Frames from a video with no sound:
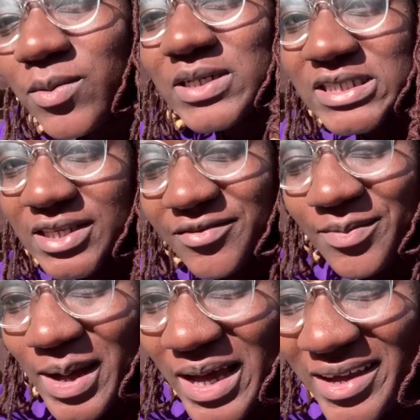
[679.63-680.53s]
want to
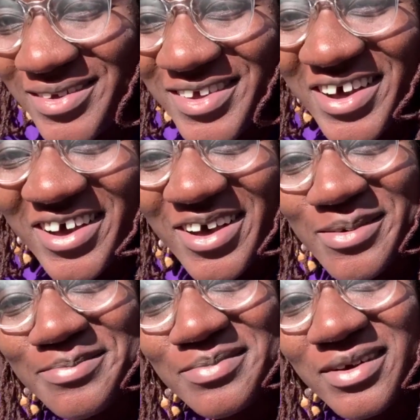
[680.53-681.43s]
live by.
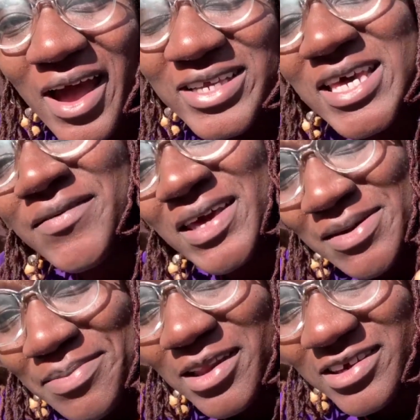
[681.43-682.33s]
Um, Octavia
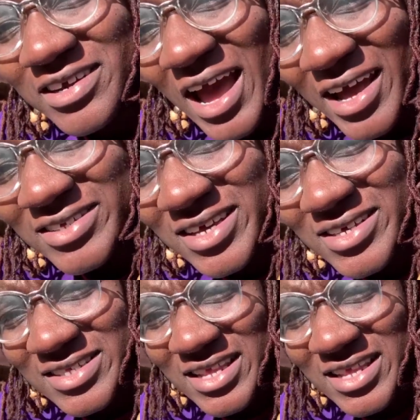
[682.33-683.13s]
E. Butler asks us